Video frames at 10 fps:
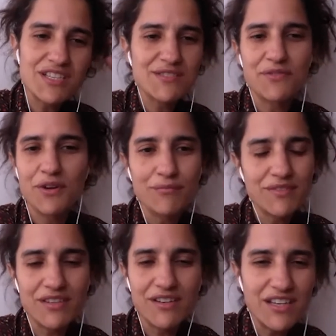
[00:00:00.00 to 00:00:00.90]
from
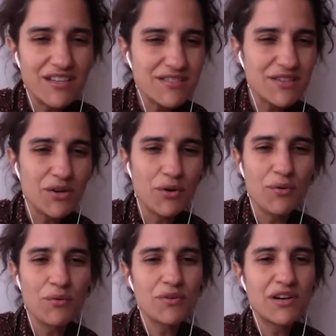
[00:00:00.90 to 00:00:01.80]
30 years
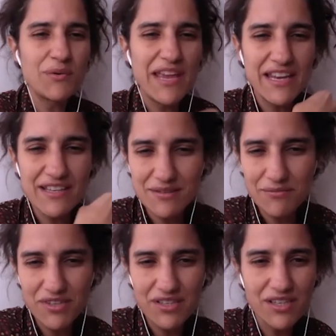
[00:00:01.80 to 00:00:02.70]
ago, creating
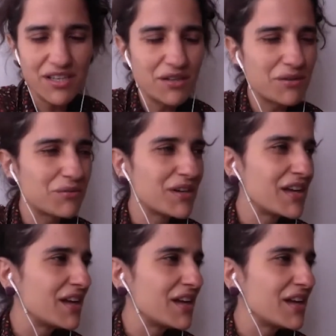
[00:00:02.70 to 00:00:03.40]
something new,